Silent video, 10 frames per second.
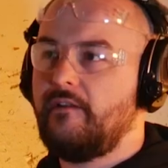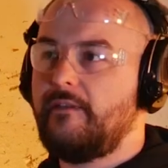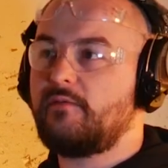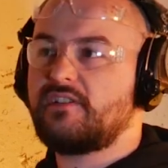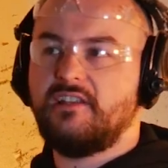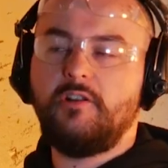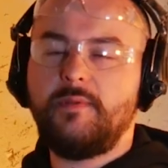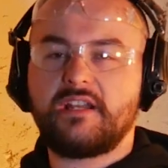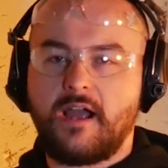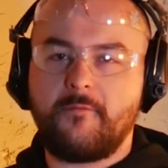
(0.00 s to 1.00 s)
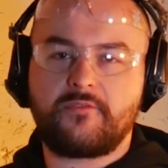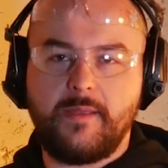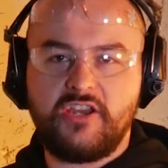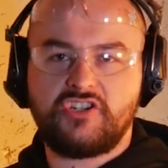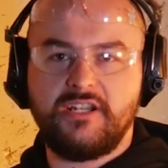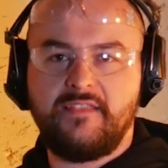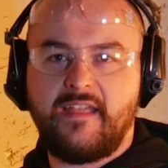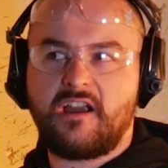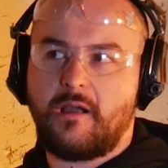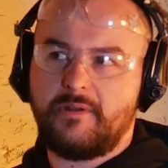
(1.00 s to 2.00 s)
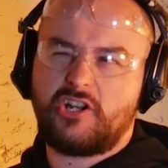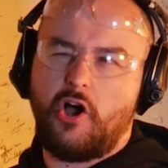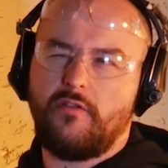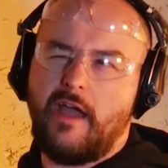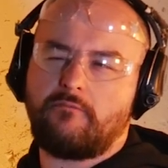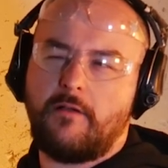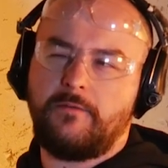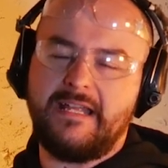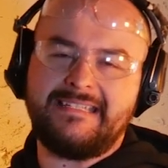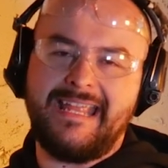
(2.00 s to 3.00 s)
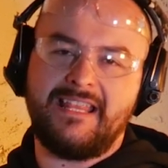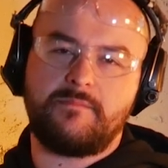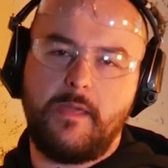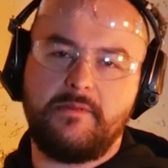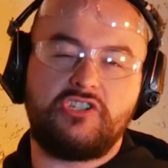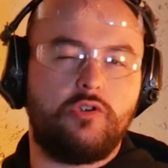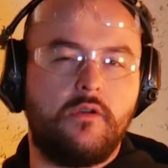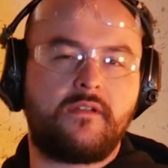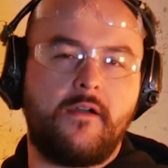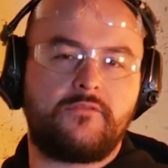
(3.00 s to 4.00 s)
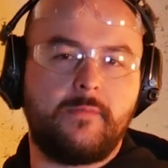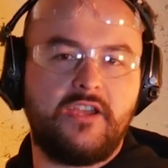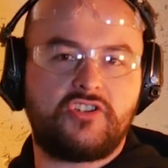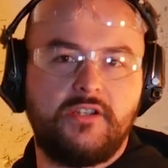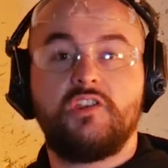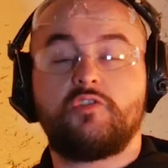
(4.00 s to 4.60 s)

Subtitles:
There was a little bit of confirmation in there. I'm going to call that roughly a tenth, maybe two of confirmation.